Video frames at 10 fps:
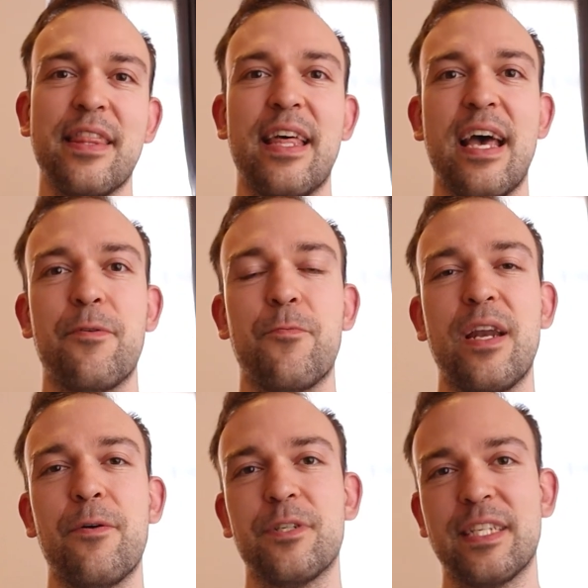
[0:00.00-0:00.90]
then
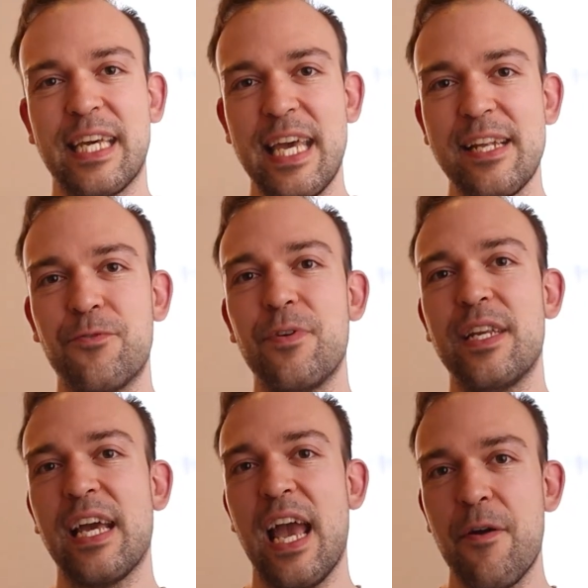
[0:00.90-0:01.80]
when I was a kid
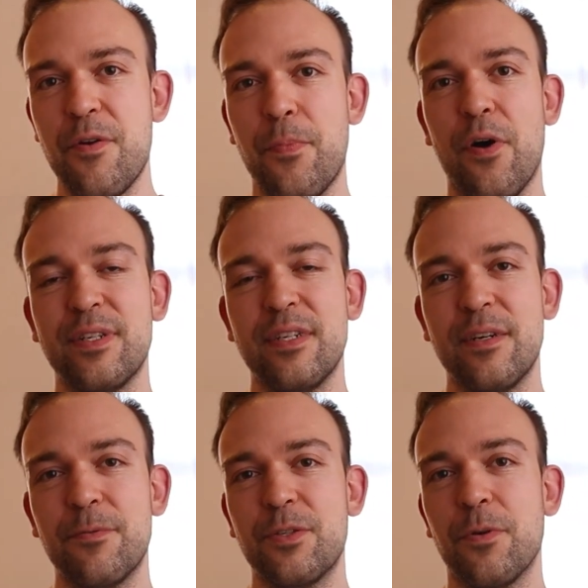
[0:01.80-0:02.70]
reading Harry
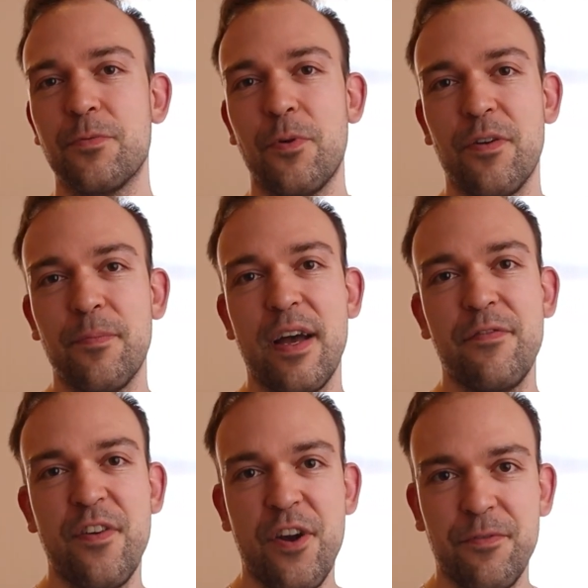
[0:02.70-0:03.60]
Potter, which was one of my
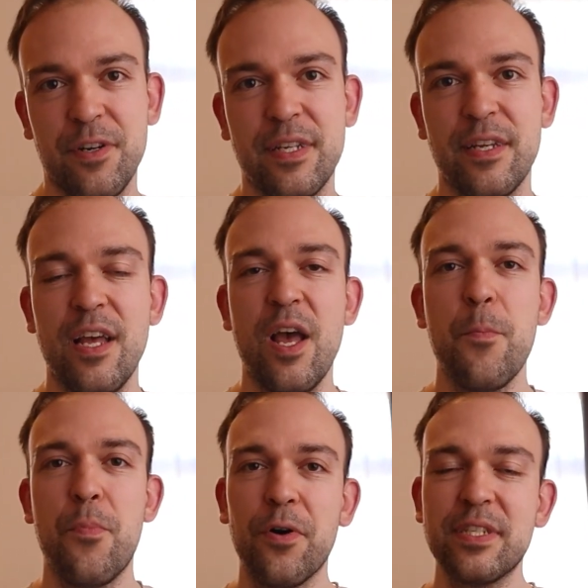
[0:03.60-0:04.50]
favorite
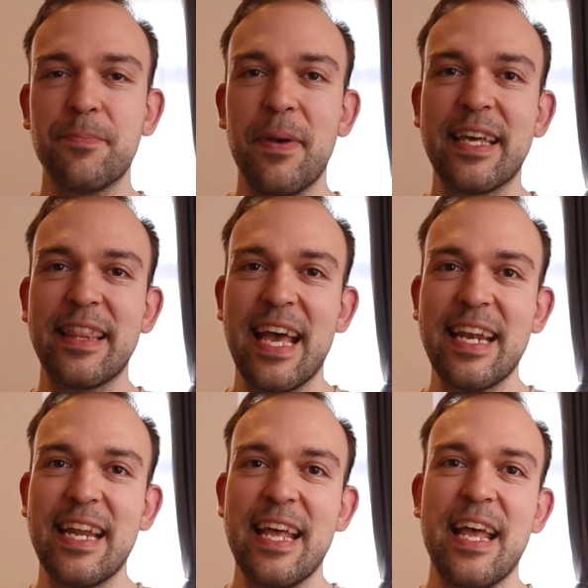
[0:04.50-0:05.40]
books back
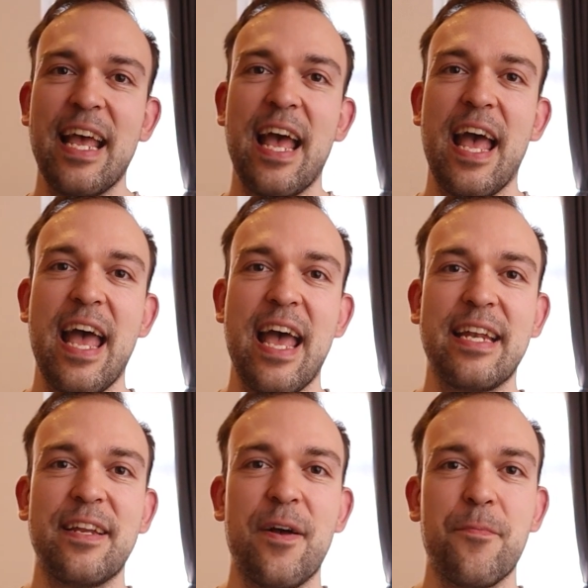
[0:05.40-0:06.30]
then.
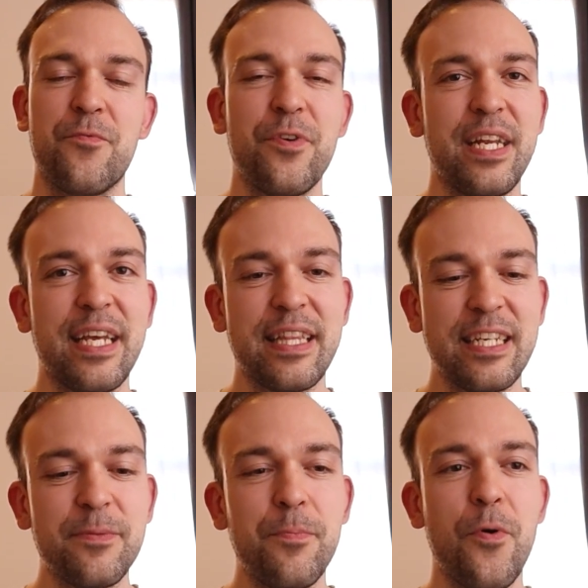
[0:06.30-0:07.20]
And reading
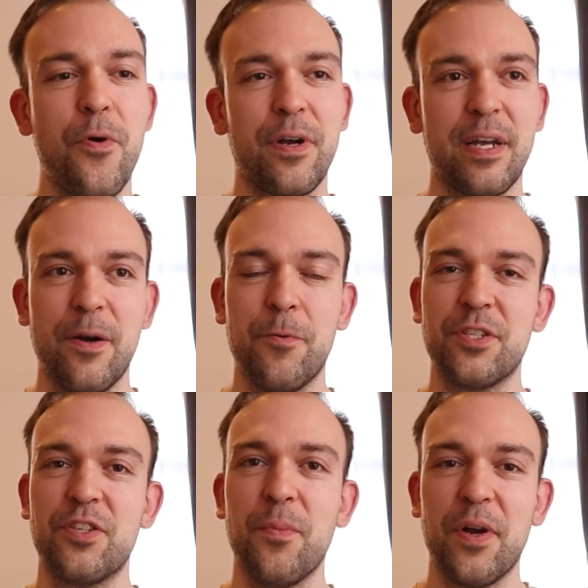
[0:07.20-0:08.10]
this book
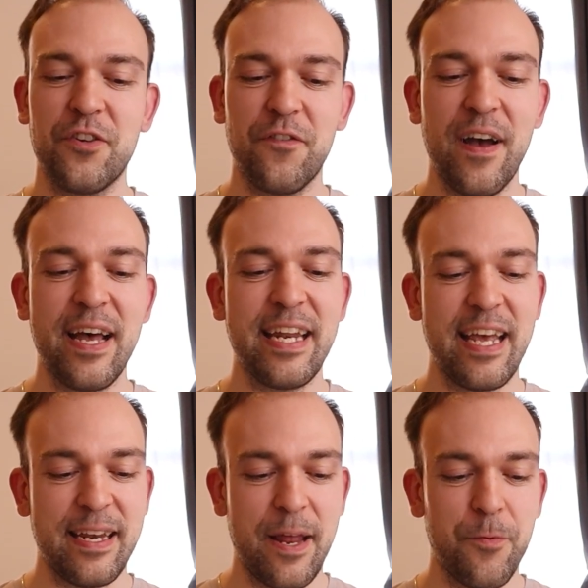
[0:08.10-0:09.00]
was so much fun.
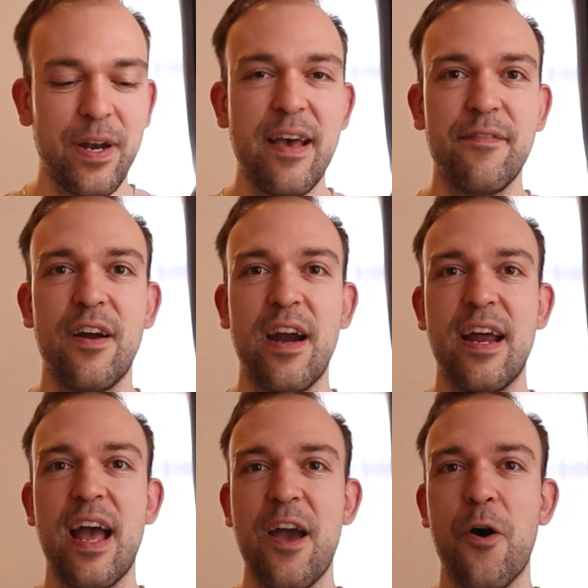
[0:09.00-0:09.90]
And whenever
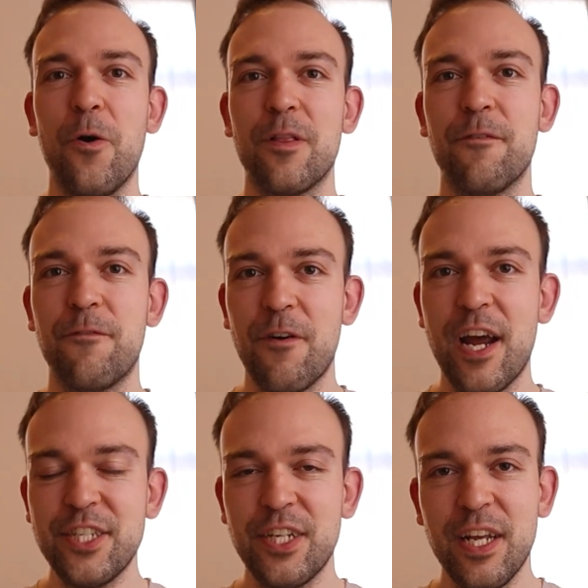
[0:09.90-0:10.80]
I hold a
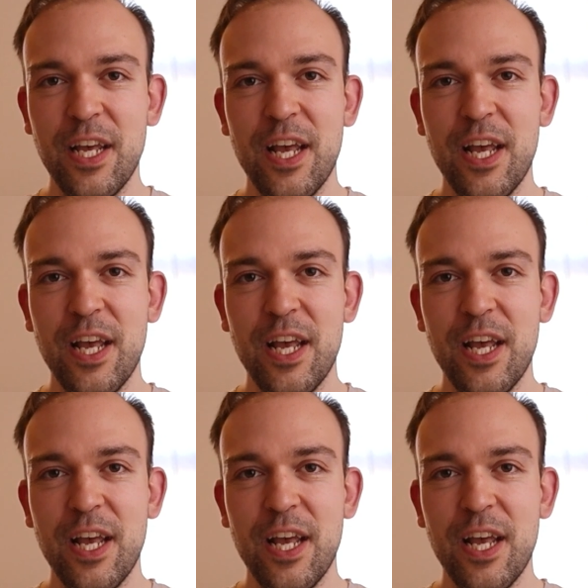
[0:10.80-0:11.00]
fresh,